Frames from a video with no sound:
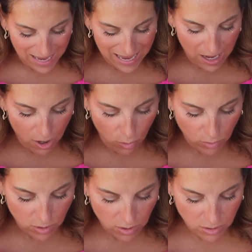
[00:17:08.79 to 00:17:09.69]
How
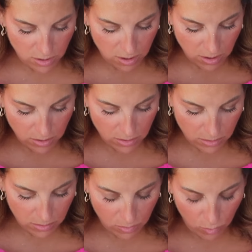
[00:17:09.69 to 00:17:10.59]
does this
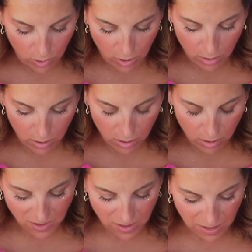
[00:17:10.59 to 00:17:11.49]
work?
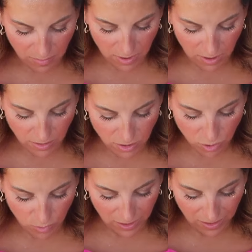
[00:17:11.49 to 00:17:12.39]
Like I'm
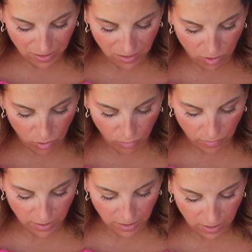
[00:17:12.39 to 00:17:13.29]
undoing it. Oh,
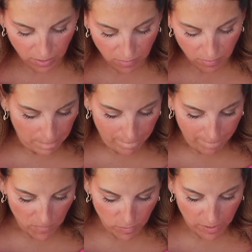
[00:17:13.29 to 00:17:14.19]
that I am.
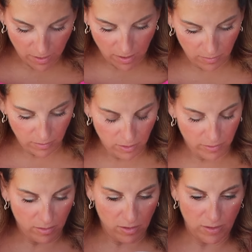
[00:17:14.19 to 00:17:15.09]
Okay.
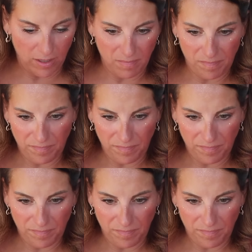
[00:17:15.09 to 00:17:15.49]
Oh, okay.